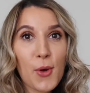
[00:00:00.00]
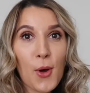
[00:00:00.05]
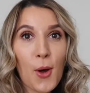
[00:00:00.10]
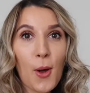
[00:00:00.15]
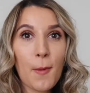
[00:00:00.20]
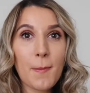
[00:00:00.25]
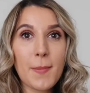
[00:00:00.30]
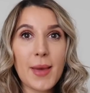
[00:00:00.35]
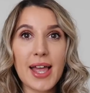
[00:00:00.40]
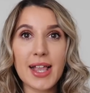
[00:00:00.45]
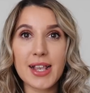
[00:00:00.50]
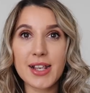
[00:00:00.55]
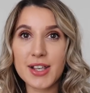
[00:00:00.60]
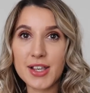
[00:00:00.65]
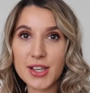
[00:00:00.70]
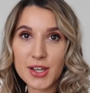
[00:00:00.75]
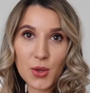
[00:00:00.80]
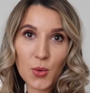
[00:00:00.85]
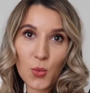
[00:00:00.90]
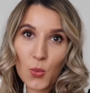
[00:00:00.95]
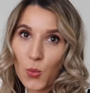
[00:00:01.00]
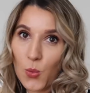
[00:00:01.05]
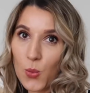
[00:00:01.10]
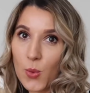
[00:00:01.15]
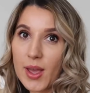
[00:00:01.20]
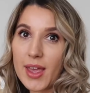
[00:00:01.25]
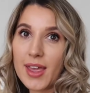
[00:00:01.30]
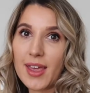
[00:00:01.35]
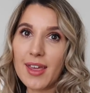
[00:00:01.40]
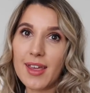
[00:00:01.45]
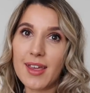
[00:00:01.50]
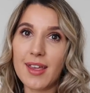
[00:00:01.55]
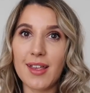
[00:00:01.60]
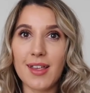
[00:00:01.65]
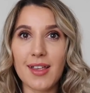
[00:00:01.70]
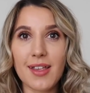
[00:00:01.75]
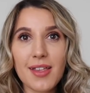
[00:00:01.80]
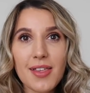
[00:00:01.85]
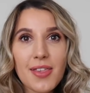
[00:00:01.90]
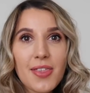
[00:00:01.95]
comment
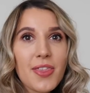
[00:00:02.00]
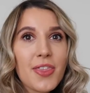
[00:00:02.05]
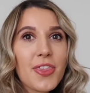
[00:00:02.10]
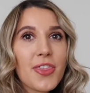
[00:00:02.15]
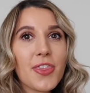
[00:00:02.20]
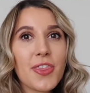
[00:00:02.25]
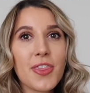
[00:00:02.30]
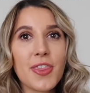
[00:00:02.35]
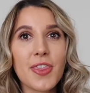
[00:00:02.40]
with